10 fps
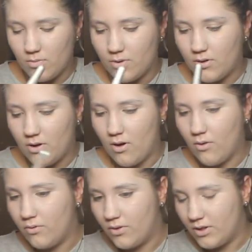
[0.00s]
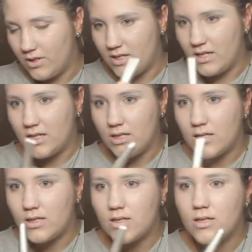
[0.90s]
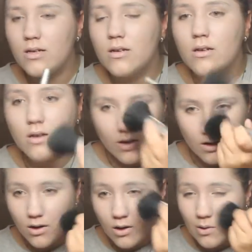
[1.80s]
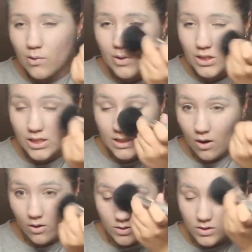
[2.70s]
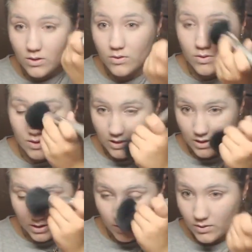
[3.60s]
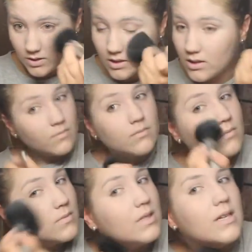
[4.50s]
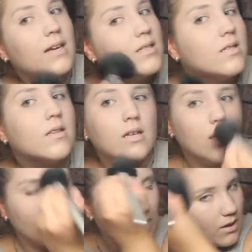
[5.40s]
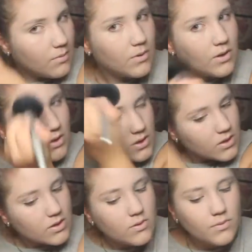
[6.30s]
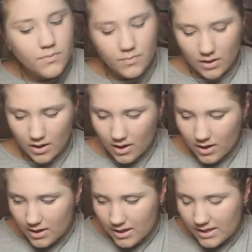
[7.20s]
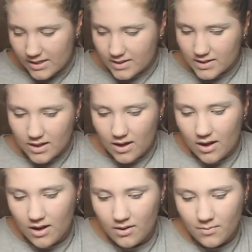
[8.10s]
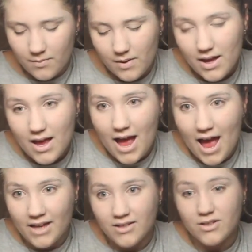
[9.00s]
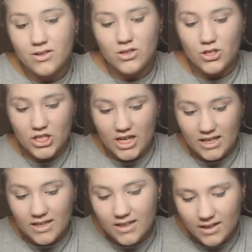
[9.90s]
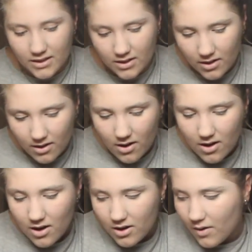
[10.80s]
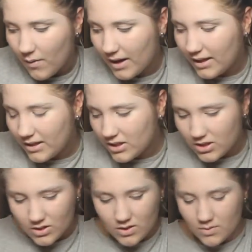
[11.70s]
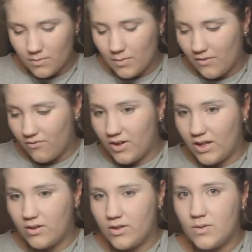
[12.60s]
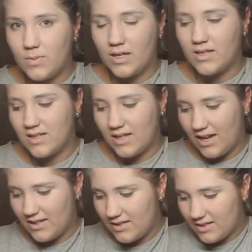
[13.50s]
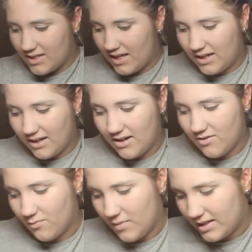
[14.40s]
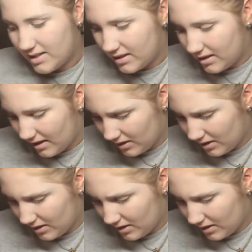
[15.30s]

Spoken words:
put over this, which is also translucent. The next thing I'm going to do is add the shading. Now I like to do this with my fingers because it's getting kind of messy